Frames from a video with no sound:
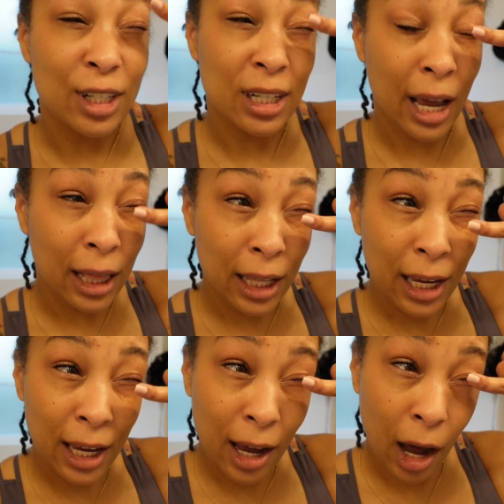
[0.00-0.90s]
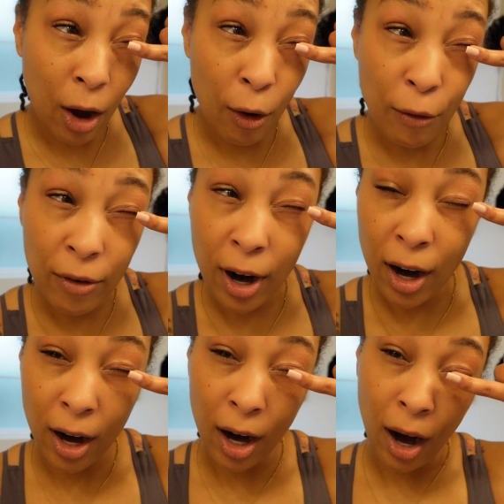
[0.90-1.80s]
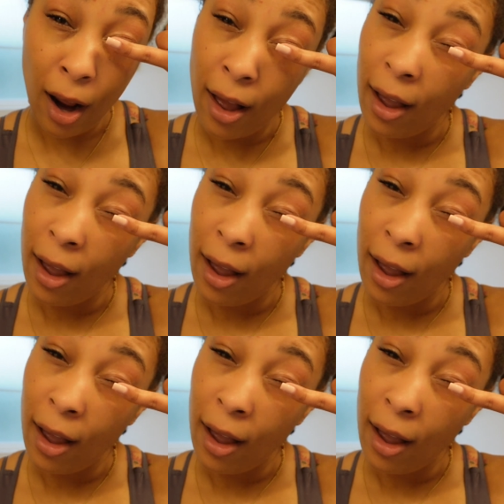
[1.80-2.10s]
jelly over